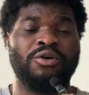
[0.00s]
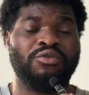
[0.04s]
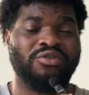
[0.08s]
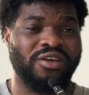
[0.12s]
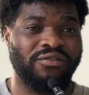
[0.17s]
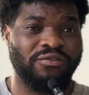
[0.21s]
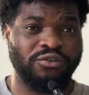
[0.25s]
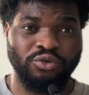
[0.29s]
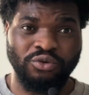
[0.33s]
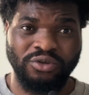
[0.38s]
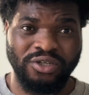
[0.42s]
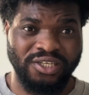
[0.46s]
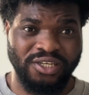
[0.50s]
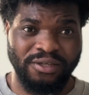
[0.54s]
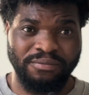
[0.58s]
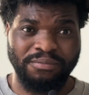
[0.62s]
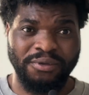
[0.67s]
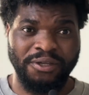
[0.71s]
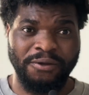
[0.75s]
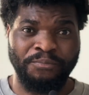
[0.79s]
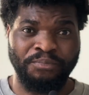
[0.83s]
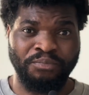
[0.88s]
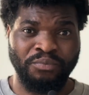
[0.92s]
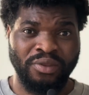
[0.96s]
give it to
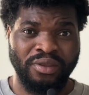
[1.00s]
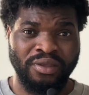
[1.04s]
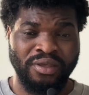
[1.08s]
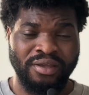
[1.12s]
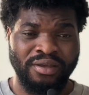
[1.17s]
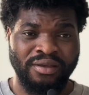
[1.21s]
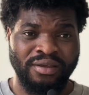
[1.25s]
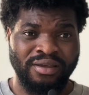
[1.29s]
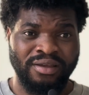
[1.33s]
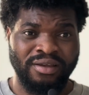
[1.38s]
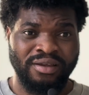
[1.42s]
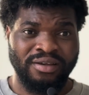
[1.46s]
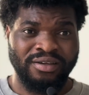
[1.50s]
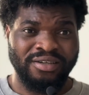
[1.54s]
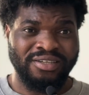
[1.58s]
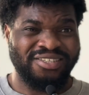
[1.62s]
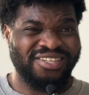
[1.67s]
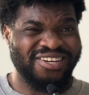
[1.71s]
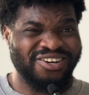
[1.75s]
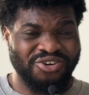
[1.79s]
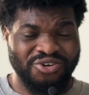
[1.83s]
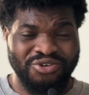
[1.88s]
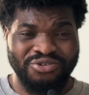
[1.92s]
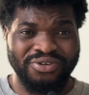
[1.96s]
DDP.
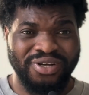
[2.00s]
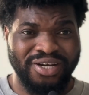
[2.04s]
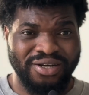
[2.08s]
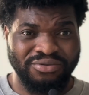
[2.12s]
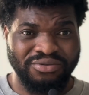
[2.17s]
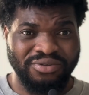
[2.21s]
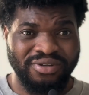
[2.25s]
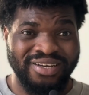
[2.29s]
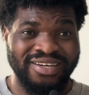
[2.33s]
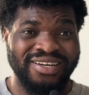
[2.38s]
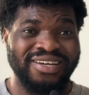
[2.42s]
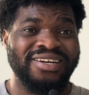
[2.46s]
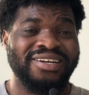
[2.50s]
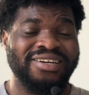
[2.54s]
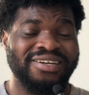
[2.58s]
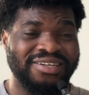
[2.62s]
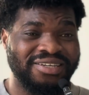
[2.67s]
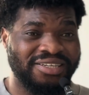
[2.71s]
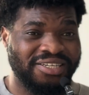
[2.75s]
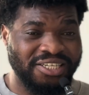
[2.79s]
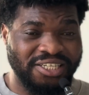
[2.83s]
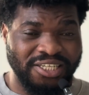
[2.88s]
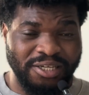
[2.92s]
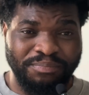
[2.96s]
Second round,
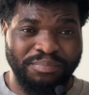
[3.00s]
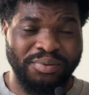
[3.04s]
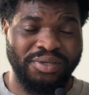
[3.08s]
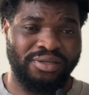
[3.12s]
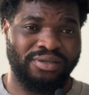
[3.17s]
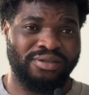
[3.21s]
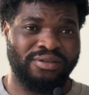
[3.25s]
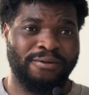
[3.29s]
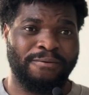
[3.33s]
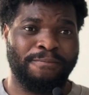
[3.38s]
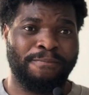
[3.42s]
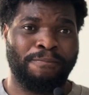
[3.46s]
DDP.